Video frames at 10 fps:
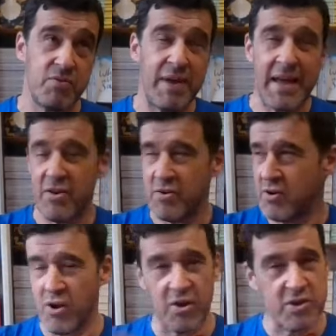great
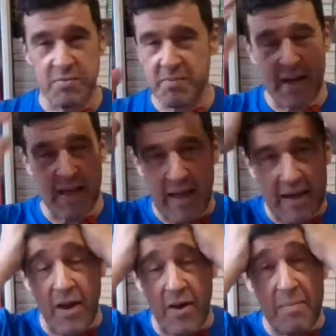uncle or something like that,
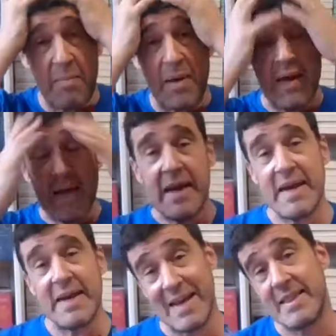I can't remember,
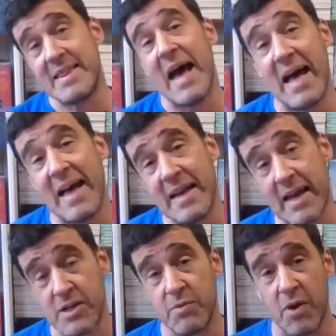he did that and he
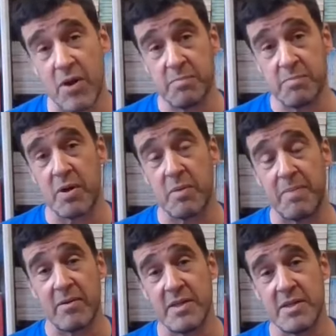actually wrote a book
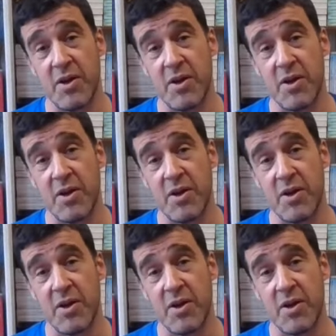about it.